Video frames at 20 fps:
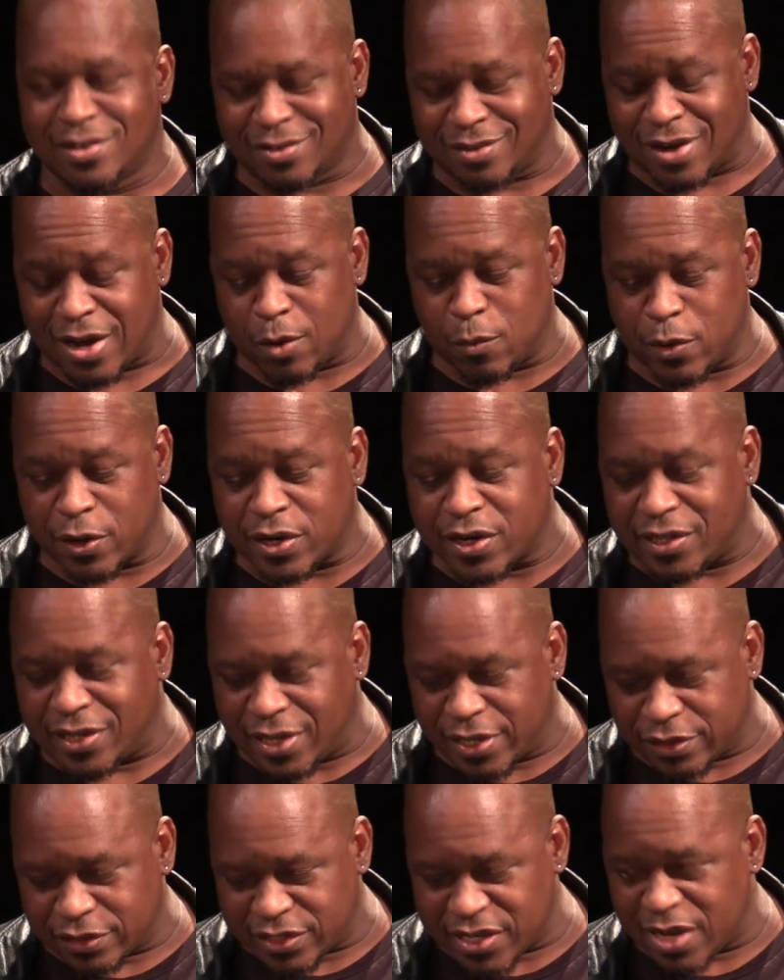I work in the
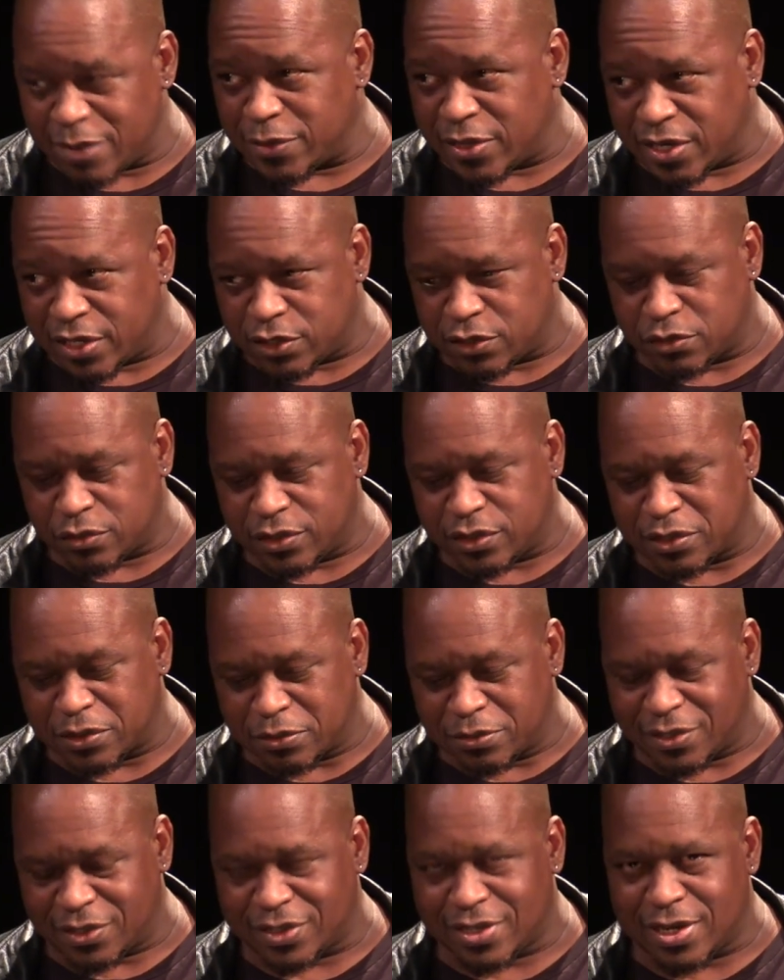entertainment industry,
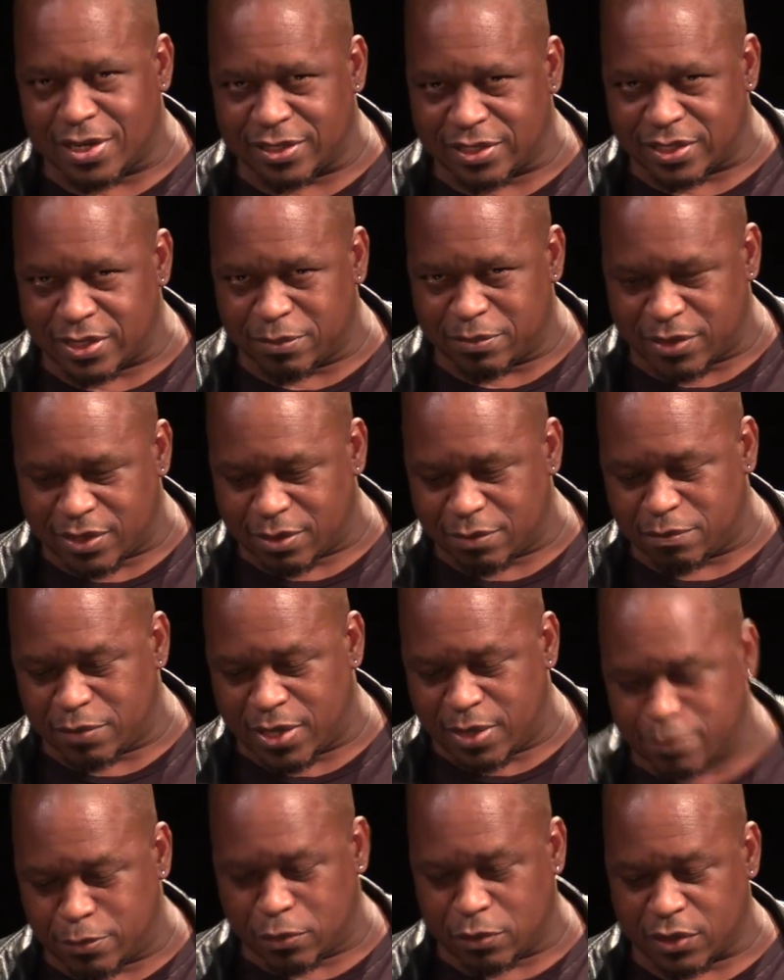so the concept that
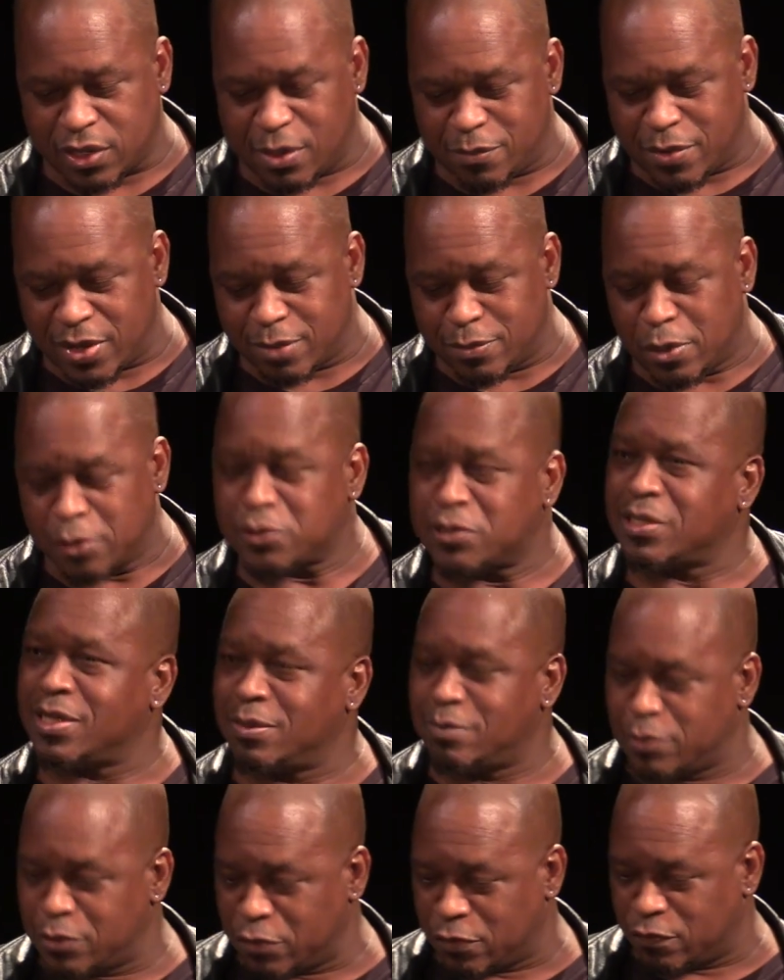people can be emotionally
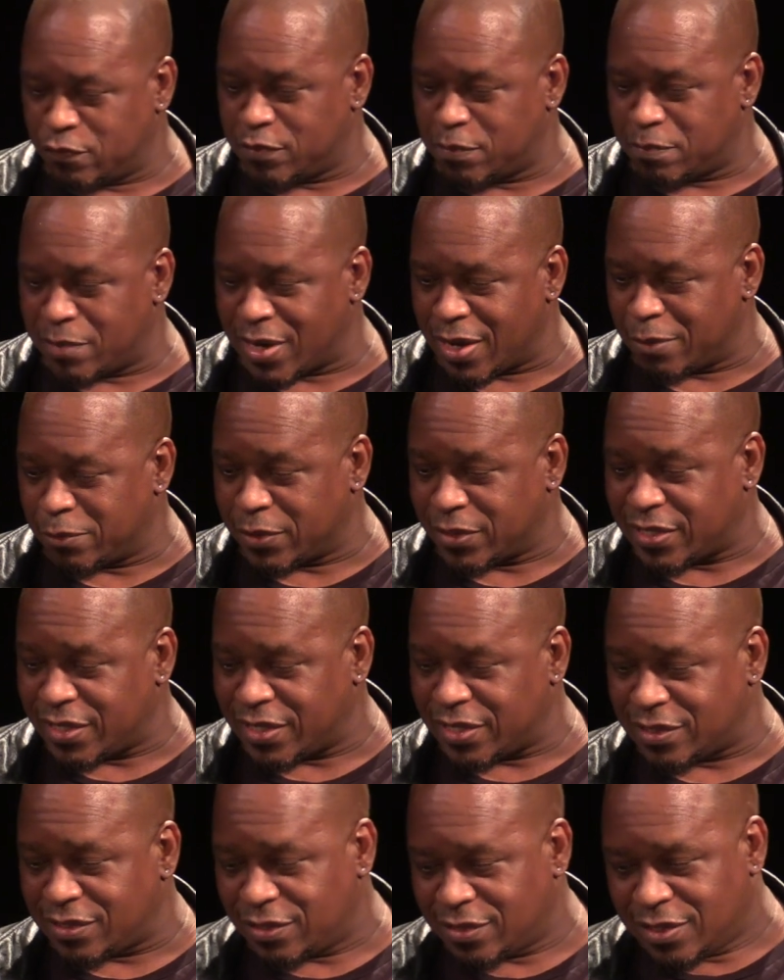moved by what
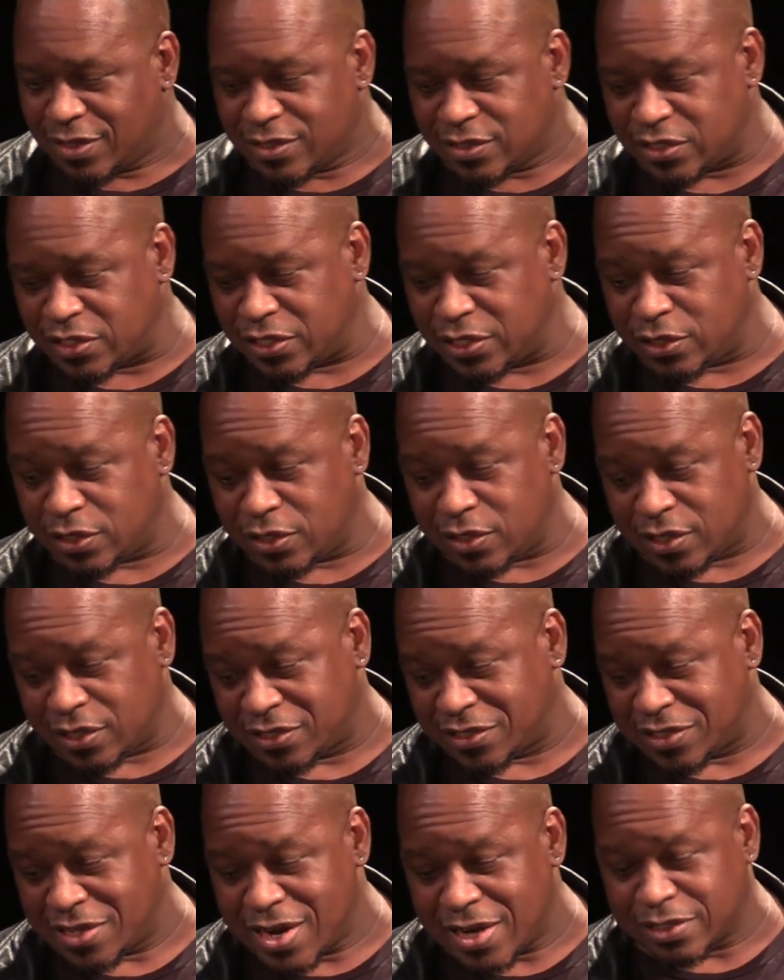they see
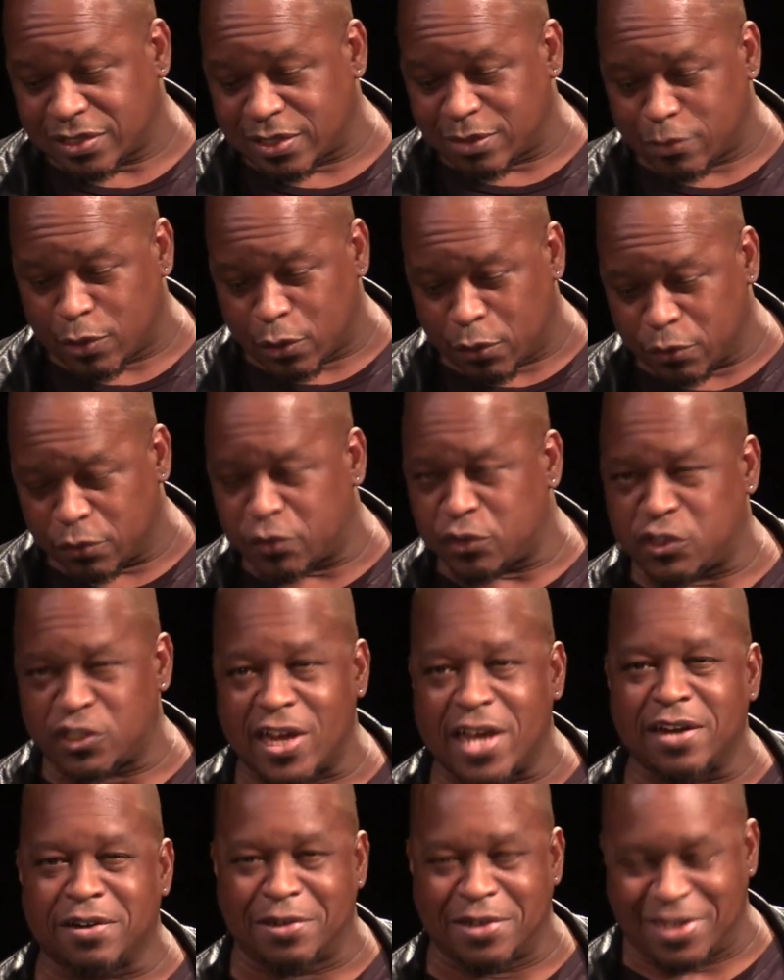is not some
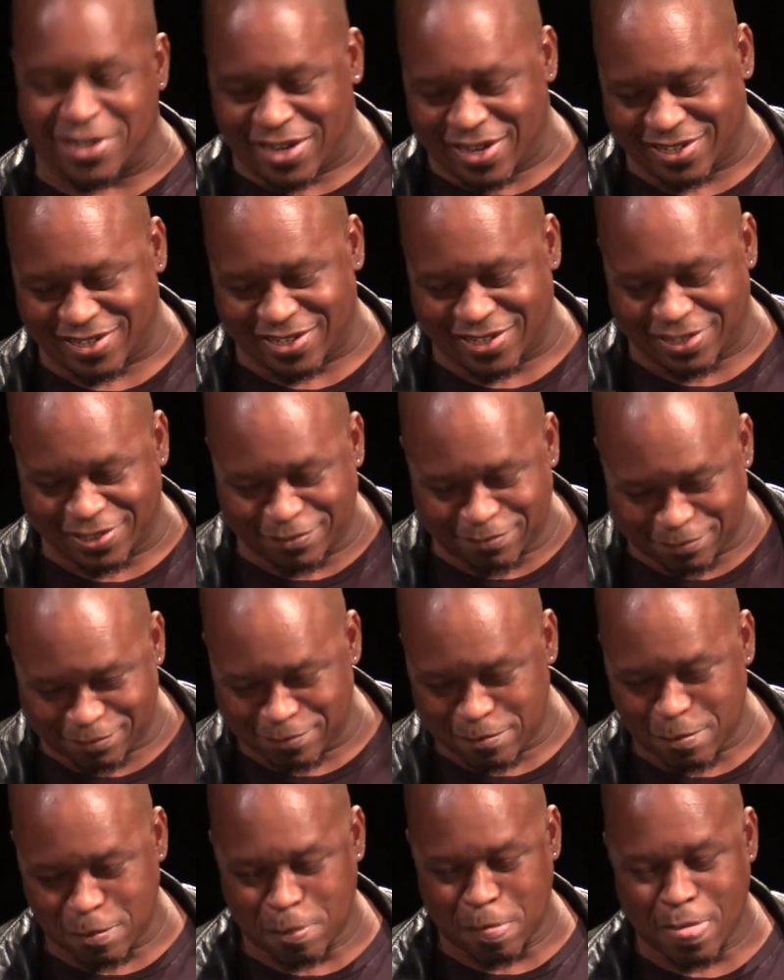earth-shattering idea.
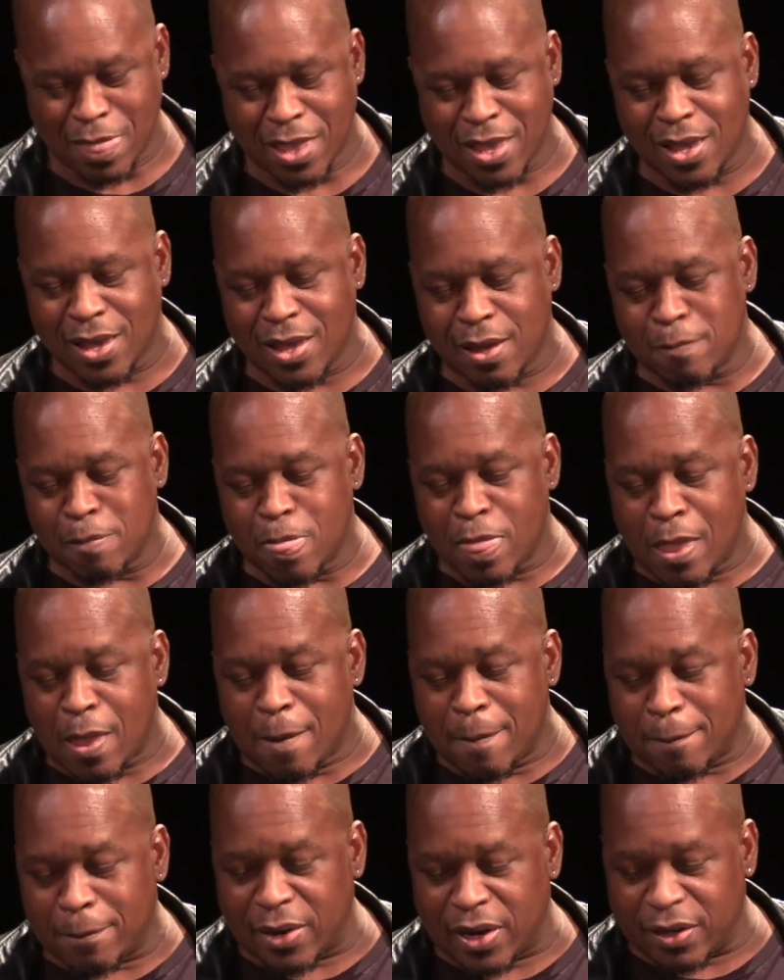
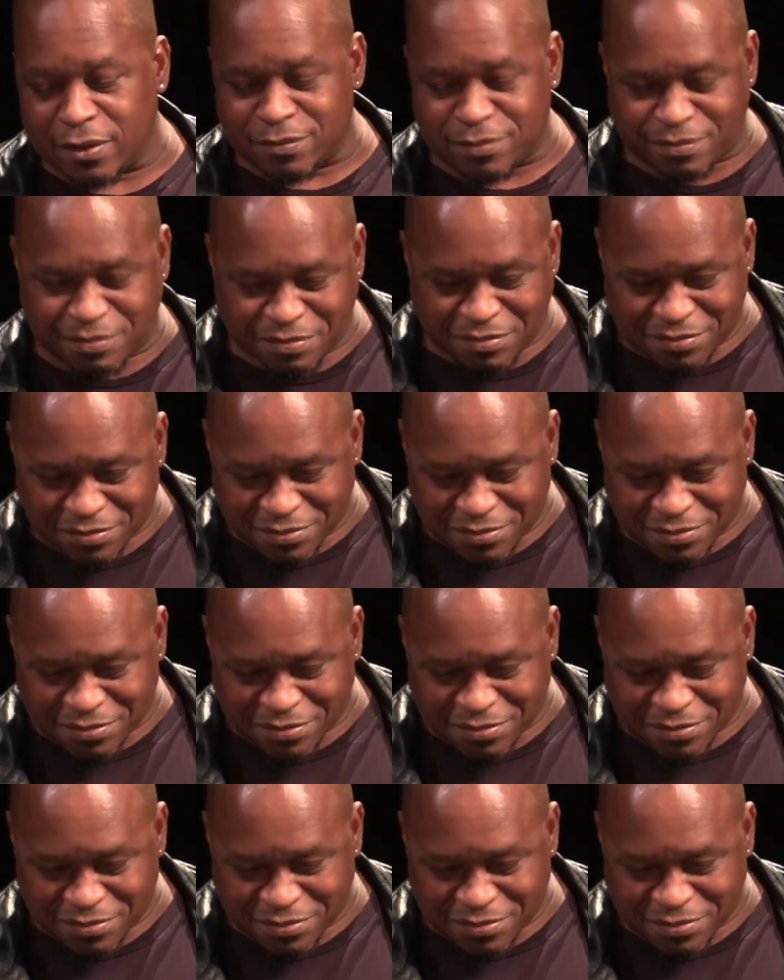But